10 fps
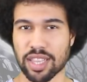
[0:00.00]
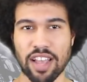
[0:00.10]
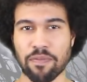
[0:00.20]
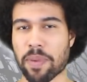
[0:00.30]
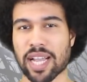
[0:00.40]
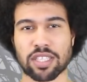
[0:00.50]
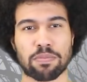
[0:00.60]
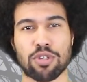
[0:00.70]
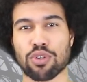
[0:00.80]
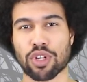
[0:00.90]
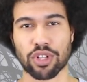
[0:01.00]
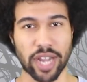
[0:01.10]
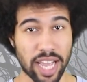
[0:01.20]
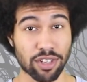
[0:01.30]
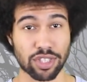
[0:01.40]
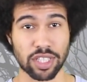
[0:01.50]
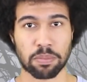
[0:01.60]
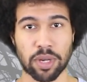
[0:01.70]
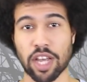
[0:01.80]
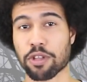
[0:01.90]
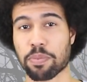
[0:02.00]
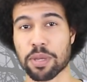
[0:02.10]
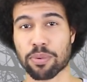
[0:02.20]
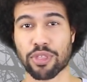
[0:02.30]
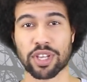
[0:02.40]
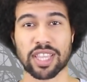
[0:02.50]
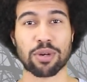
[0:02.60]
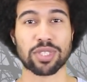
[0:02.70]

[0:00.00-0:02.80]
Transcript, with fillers: left back some nuclear energy, but other people think that it